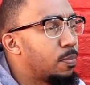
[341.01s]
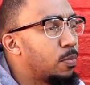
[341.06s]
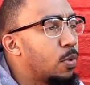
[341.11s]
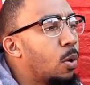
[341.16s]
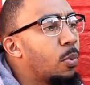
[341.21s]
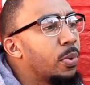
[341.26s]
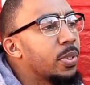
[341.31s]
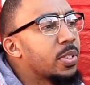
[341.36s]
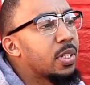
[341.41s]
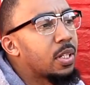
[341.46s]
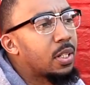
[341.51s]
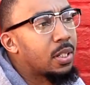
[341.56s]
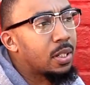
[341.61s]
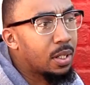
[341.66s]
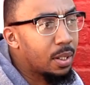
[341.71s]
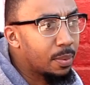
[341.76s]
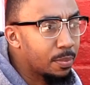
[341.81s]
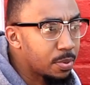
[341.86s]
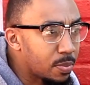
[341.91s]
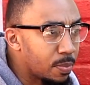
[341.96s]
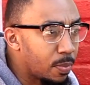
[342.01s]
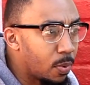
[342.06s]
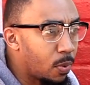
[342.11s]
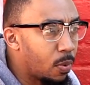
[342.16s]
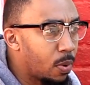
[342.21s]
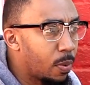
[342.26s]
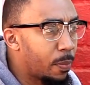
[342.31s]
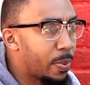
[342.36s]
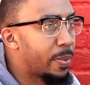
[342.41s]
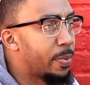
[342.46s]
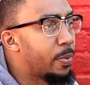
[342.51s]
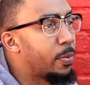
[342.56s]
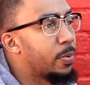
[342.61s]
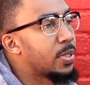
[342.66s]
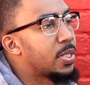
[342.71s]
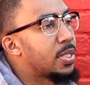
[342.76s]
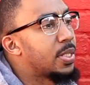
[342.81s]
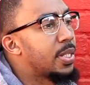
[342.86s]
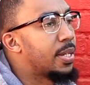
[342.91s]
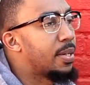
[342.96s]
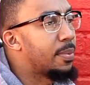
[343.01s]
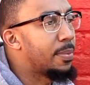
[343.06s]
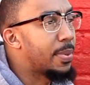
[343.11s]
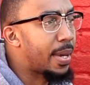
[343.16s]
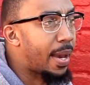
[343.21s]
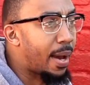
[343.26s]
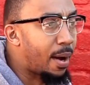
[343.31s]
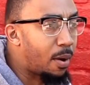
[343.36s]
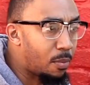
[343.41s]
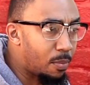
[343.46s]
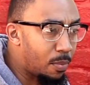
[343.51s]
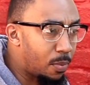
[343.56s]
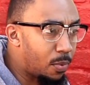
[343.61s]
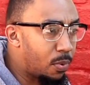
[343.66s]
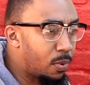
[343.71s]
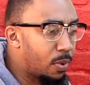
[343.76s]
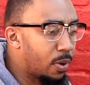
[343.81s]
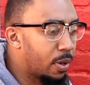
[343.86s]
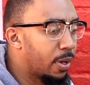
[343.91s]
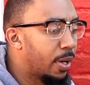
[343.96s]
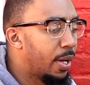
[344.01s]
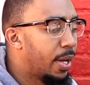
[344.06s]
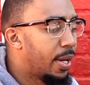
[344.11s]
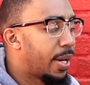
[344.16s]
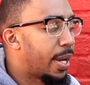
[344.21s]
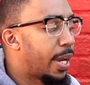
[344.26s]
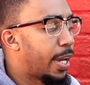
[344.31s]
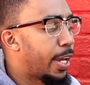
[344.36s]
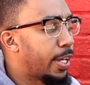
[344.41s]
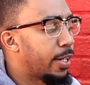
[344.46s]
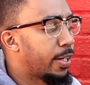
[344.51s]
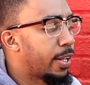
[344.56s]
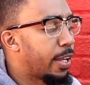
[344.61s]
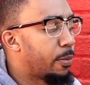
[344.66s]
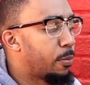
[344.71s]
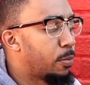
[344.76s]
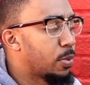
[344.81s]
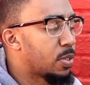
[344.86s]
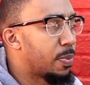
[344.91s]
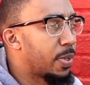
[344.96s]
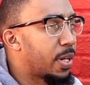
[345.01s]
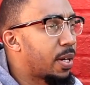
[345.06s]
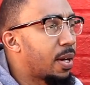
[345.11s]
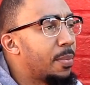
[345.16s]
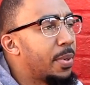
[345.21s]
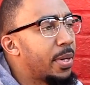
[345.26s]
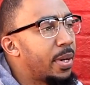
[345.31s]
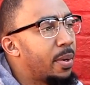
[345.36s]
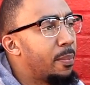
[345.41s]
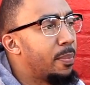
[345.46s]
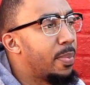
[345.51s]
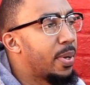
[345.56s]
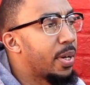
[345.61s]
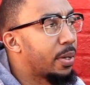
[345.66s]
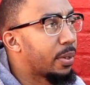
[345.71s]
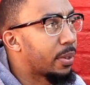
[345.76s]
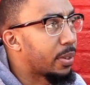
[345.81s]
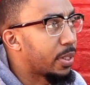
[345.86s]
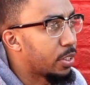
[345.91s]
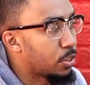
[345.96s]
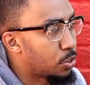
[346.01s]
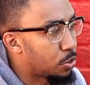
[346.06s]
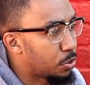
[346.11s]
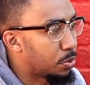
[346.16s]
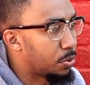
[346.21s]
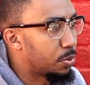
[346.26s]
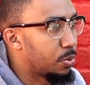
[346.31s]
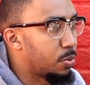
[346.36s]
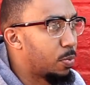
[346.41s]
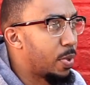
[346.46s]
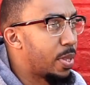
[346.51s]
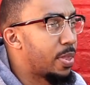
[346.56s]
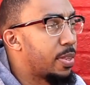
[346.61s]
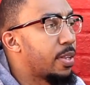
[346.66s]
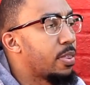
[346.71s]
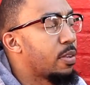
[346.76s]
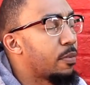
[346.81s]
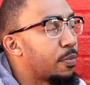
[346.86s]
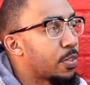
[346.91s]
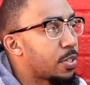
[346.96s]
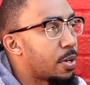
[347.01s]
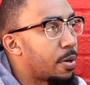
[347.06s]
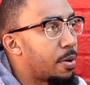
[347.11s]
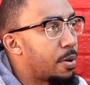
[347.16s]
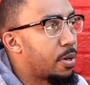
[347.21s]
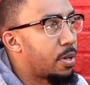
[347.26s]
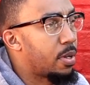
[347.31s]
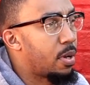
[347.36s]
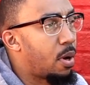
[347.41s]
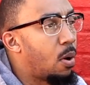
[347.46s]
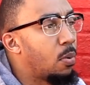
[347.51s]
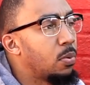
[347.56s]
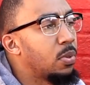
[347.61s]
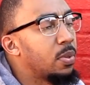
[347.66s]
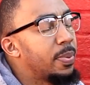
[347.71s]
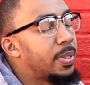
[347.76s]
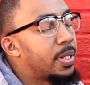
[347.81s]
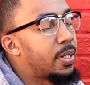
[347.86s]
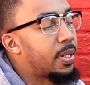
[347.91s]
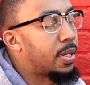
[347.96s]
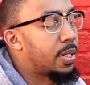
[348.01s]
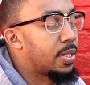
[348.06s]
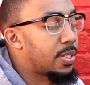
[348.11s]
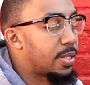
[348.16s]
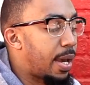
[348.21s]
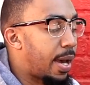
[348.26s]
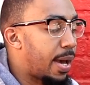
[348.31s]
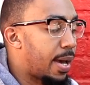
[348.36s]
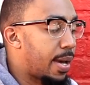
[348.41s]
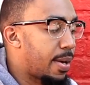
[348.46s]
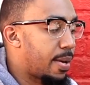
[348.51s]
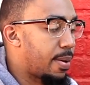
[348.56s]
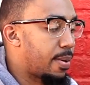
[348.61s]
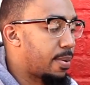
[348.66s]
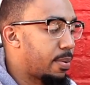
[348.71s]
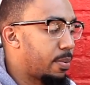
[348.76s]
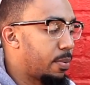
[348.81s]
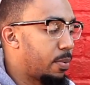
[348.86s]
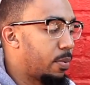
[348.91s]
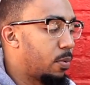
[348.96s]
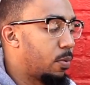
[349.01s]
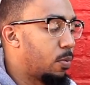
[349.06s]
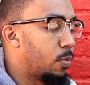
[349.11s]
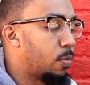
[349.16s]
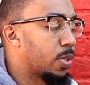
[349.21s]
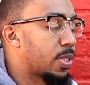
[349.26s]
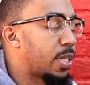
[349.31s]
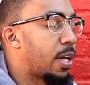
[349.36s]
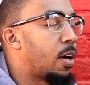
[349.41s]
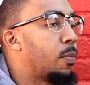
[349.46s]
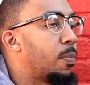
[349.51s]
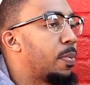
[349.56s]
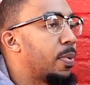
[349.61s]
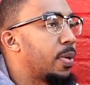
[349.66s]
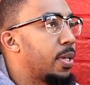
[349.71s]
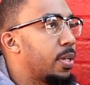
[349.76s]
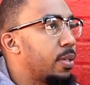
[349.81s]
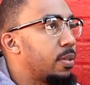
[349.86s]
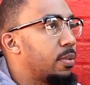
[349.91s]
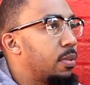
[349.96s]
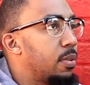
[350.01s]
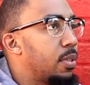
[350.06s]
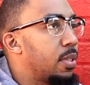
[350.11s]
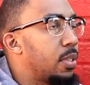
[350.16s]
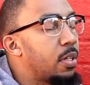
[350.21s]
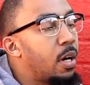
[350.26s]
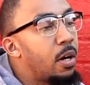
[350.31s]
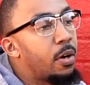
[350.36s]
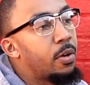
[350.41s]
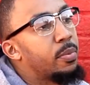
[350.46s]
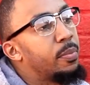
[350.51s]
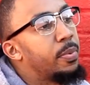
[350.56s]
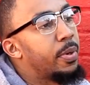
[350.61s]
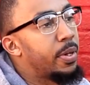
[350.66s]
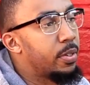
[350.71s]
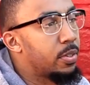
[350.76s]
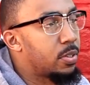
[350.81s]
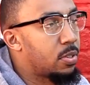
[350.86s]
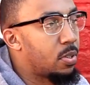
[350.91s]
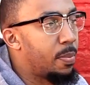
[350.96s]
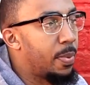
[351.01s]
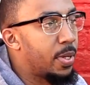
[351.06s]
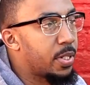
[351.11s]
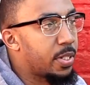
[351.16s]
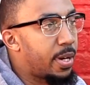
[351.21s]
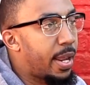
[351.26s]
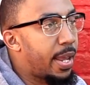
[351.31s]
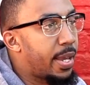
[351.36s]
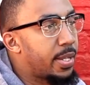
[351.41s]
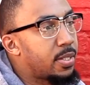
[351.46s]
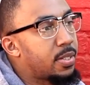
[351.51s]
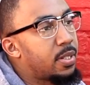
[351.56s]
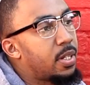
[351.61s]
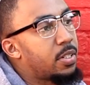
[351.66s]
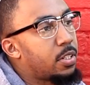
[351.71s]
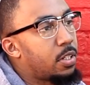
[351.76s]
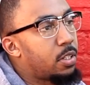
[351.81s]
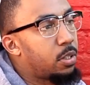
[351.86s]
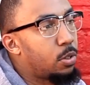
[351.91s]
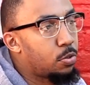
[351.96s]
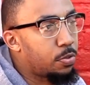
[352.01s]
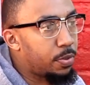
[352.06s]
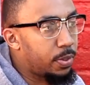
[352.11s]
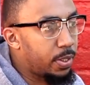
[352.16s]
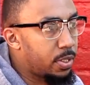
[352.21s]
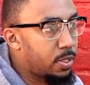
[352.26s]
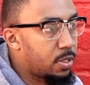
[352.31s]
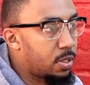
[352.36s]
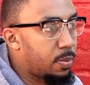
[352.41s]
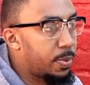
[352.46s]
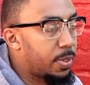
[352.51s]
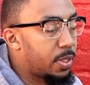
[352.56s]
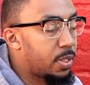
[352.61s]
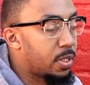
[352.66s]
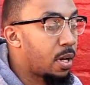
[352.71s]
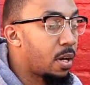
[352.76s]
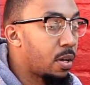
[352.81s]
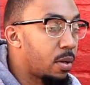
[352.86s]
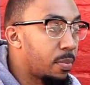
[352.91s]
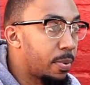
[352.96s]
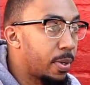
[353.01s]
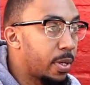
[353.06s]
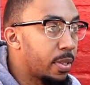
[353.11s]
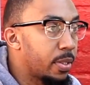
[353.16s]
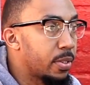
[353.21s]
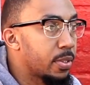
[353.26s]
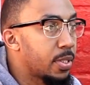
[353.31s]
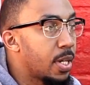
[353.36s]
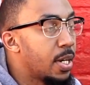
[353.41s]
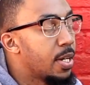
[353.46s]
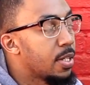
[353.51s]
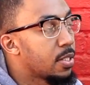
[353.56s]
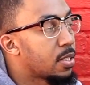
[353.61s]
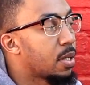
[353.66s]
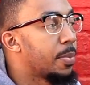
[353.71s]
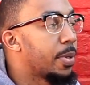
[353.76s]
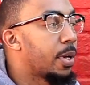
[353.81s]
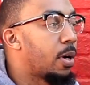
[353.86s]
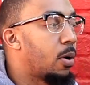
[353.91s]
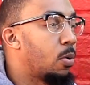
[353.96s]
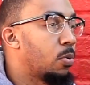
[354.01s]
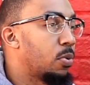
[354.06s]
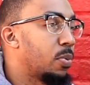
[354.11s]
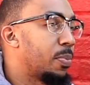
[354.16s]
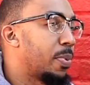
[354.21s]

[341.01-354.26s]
going to clubs more, people were seeing me out more, and it was becoming a bigger issue within the fraternity, only because I was helping the younger brothers so much, and I had such a close relationship with the younger brothers. Some of the older